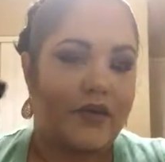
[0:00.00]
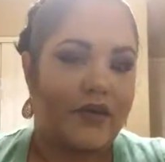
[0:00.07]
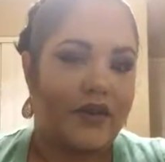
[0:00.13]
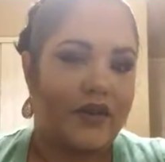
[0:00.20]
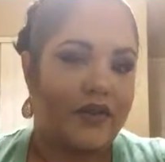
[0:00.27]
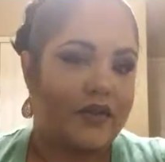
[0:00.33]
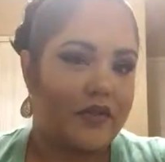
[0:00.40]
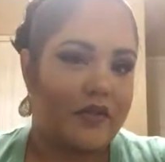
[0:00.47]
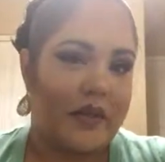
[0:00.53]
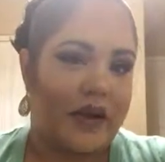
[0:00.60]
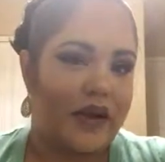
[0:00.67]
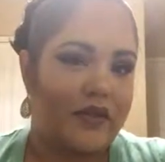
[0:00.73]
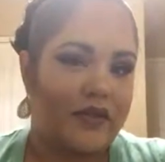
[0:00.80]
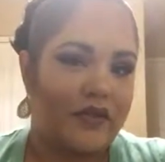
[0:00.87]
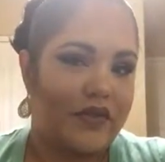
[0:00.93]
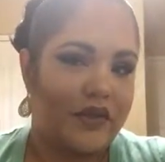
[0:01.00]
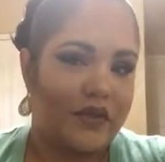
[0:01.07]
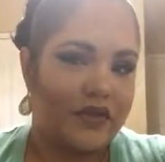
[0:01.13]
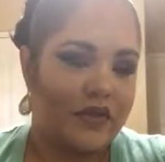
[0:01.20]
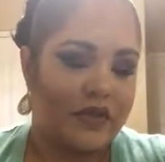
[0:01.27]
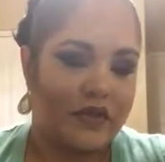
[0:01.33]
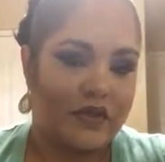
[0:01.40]
There's some bad
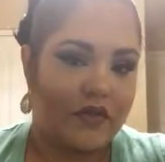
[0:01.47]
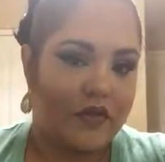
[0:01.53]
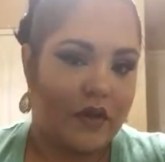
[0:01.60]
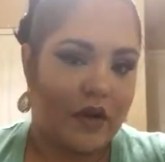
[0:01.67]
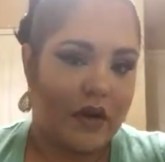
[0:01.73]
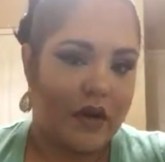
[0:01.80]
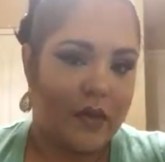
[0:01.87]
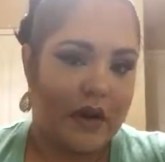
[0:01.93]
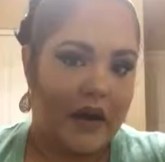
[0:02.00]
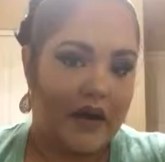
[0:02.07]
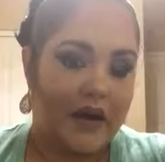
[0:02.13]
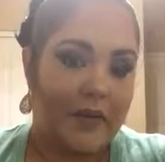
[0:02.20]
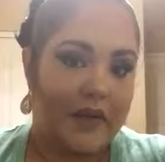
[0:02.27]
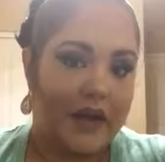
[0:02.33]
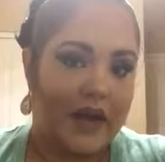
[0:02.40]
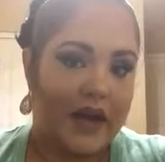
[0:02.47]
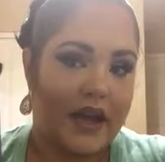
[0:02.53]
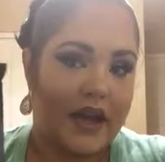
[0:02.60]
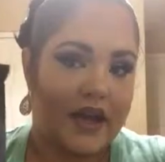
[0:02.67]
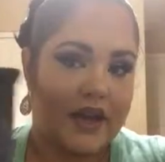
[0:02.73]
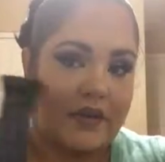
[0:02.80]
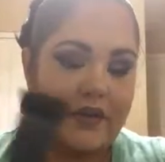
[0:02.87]
reviews on Sephora about it, but I
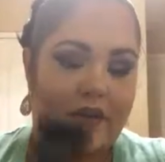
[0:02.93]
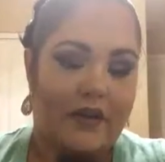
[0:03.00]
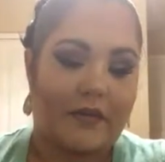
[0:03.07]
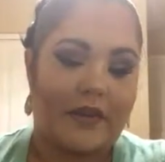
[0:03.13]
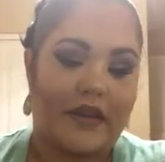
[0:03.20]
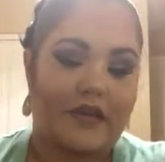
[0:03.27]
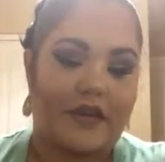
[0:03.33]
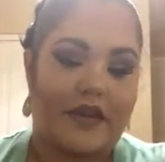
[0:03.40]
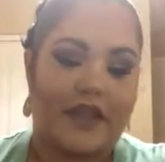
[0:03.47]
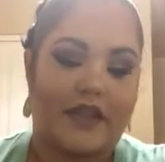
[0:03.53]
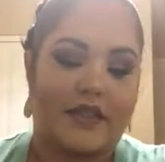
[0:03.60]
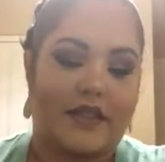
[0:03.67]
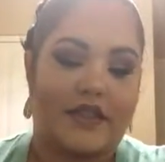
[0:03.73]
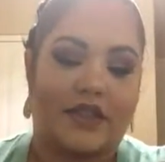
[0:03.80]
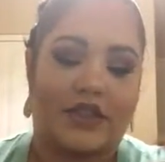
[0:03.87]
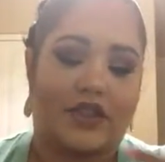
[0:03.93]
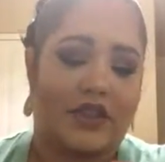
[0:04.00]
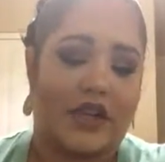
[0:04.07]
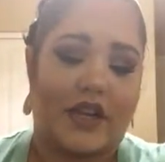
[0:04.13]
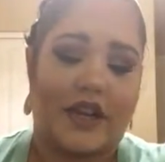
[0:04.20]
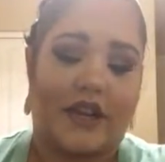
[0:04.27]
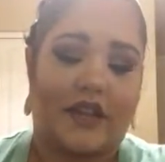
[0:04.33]
highly recommend it. It doesn't
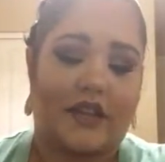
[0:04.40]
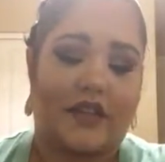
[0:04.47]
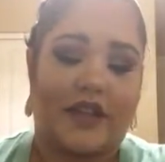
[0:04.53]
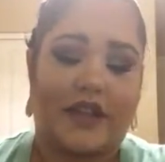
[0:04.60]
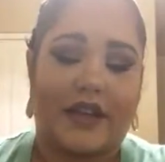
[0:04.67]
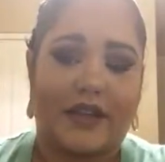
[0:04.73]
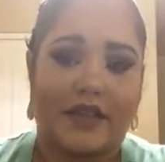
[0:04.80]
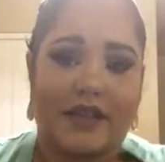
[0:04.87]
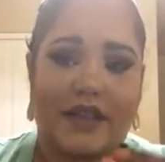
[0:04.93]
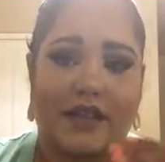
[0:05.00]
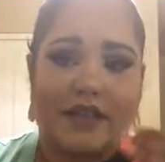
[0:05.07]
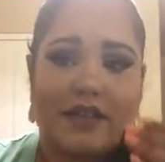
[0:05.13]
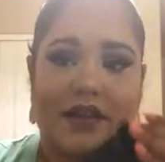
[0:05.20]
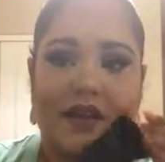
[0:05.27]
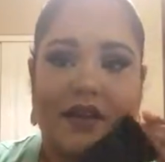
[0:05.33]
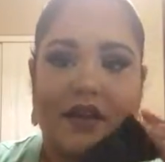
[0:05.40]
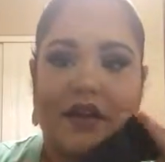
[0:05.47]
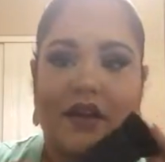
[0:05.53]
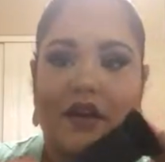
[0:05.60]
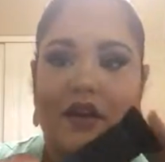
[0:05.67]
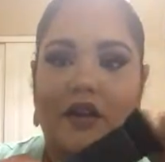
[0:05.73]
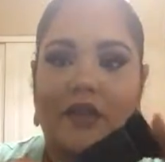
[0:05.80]
shed hair like it says
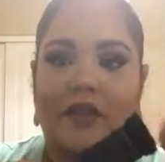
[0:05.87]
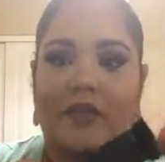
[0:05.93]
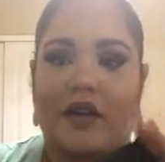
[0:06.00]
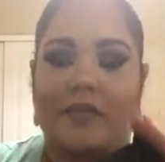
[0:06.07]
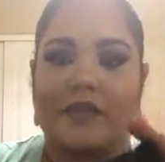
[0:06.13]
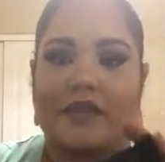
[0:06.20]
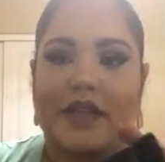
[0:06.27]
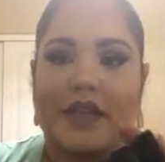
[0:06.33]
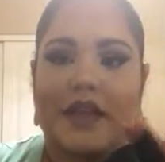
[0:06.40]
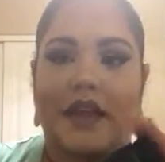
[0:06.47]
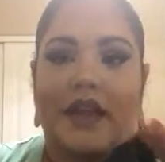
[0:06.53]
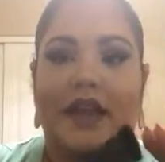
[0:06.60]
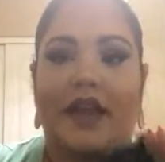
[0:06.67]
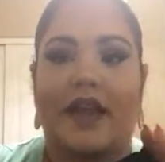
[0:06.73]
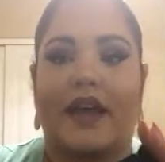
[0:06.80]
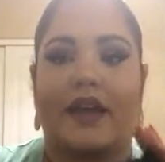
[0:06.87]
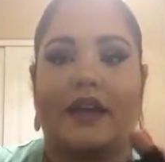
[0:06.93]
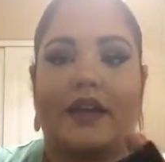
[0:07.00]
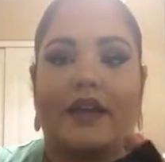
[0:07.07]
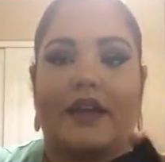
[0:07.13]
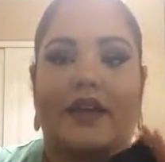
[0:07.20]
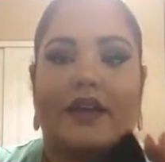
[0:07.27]
on the website,
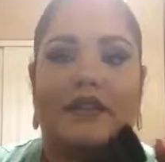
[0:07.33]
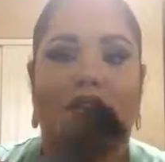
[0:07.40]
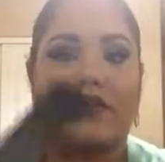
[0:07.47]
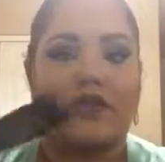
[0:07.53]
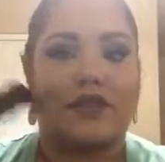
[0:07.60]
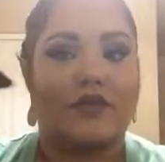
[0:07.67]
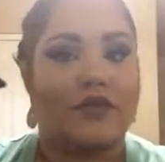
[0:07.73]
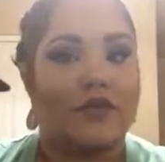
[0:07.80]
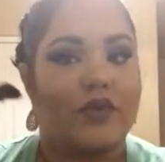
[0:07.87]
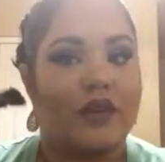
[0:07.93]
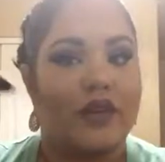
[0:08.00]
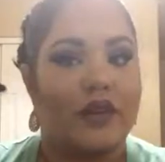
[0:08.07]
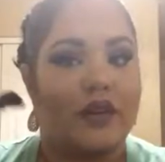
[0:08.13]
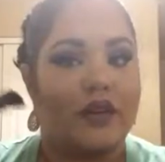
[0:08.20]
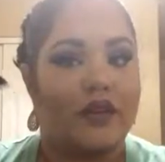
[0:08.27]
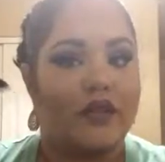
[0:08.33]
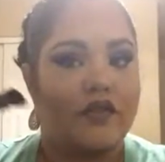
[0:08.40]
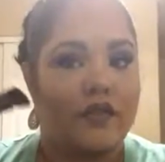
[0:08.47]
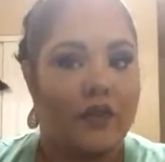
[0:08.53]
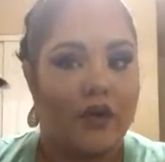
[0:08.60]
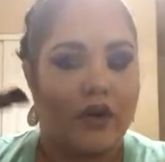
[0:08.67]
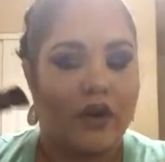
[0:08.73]
and it's just really good
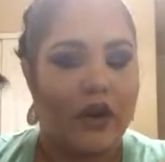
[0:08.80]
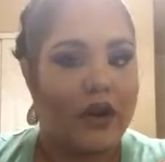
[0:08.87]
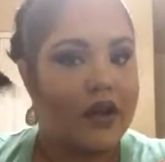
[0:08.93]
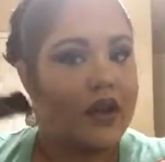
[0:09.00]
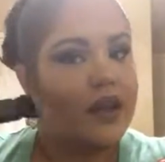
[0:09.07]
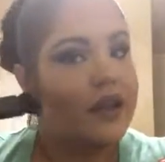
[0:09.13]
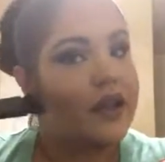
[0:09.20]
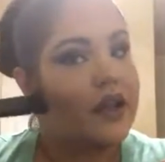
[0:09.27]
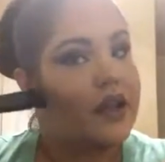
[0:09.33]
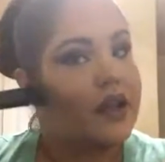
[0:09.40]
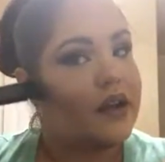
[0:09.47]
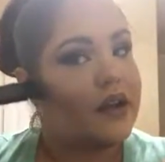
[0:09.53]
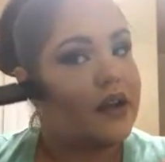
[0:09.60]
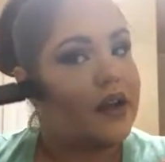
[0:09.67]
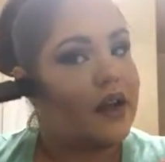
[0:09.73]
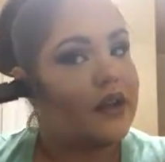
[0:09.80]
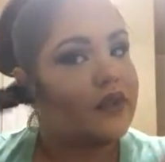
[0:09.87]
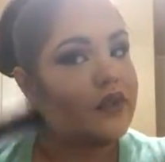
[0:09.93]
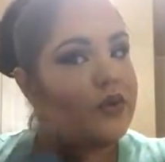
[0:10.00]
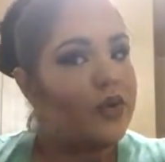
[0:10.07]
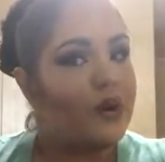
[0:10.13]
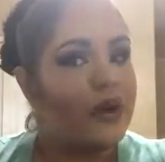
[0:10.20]
for getting a
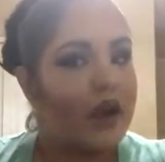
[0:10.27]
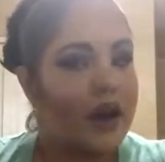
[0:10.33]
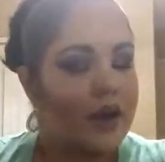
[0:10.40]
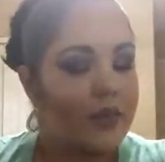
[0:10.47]
contour.